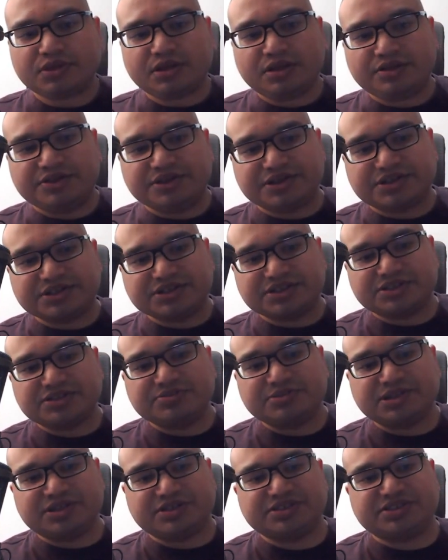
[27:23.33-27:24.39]
They're
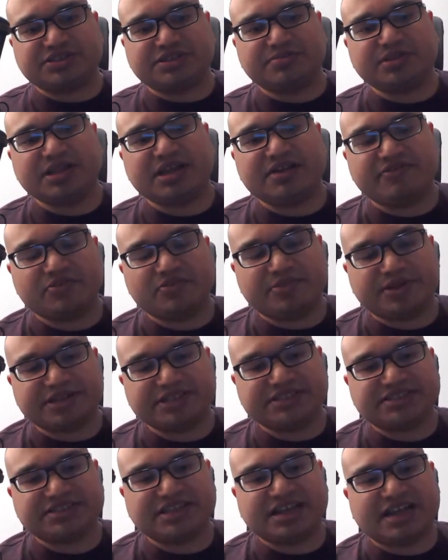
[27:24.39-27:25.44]
consuming on some level, but
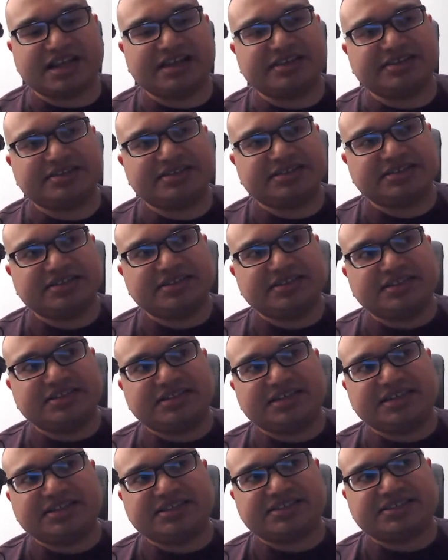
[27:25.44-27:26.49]
it's not.
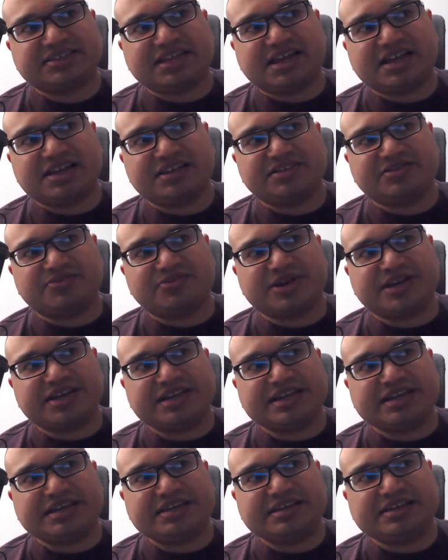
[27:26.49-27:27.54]
It's not in the
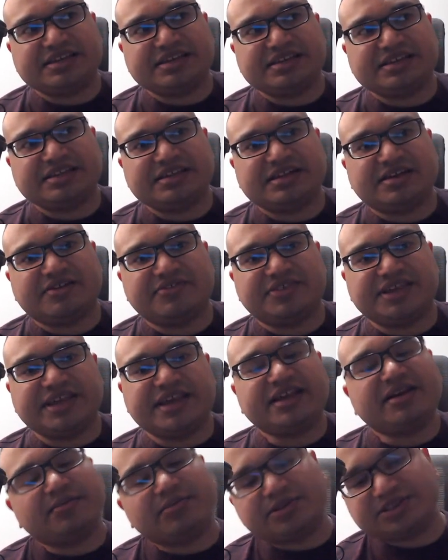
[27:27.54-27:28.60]
way of the
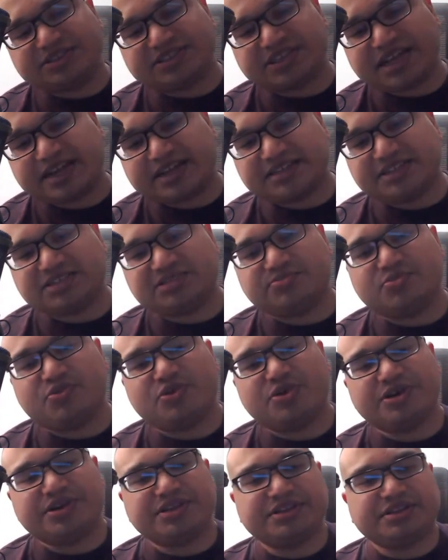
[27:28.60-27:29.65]
animal stack. It's
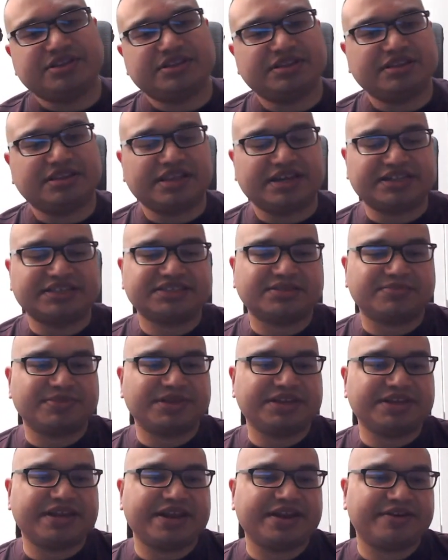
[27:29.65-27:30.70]
more in like some
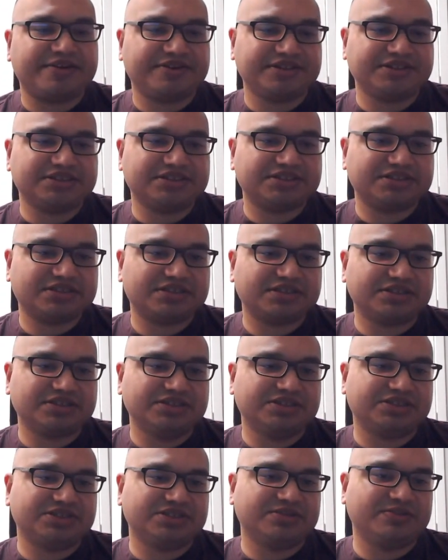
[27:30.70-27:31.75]
inherent
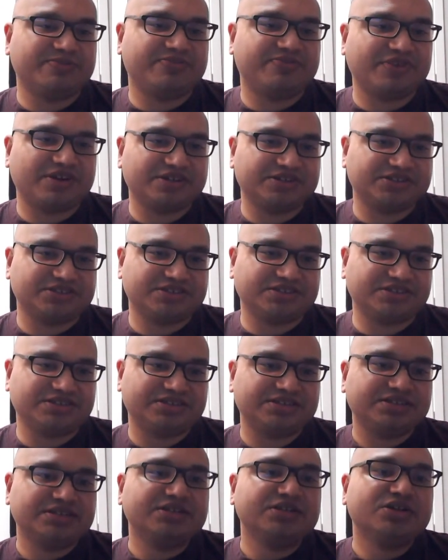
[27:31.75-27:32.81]
consume function,
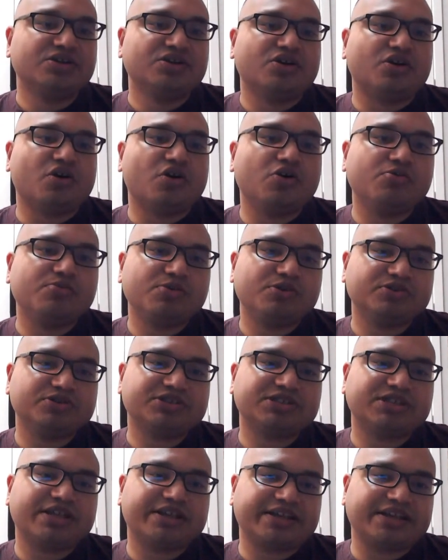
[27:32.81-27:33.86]
almost
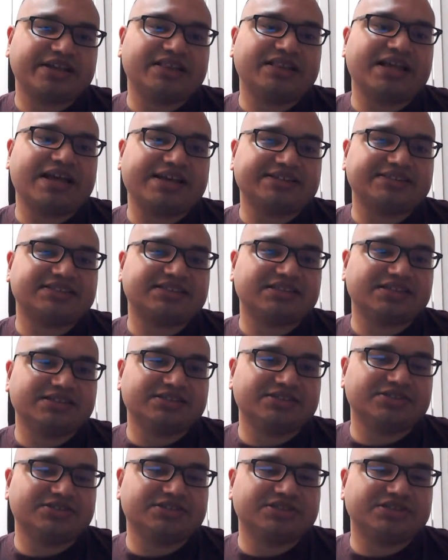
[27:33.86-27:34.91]
like a glass
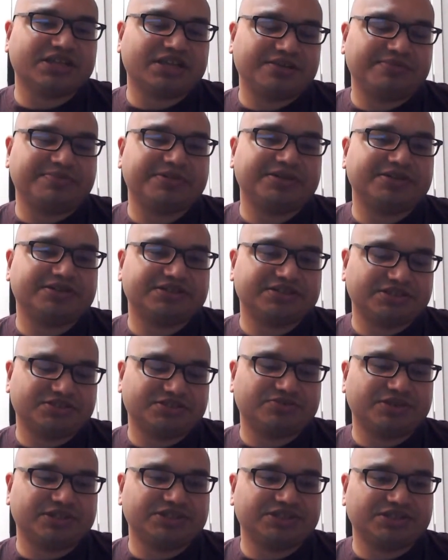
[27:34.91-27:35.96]
lizard type
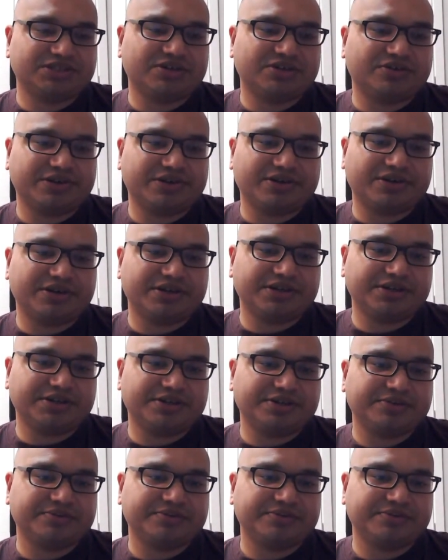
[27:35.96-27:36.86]
situation going on here.